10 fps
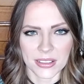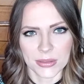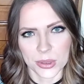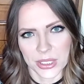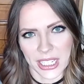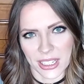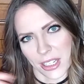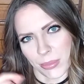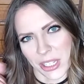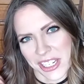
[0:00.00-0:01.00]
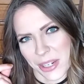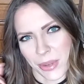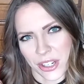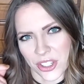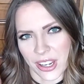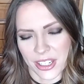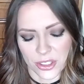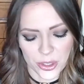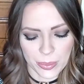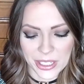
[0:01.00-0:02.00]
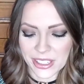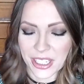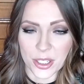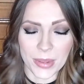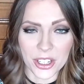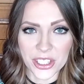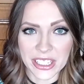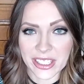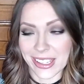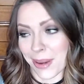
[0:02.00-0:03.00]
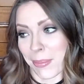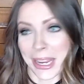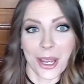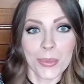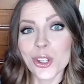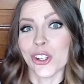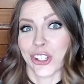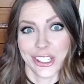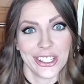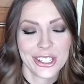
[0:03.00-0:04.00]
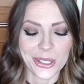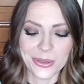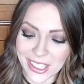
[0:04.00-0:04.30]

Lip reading: will take a blending brush and kind of just blend it into my crease, and bam, you're good to go.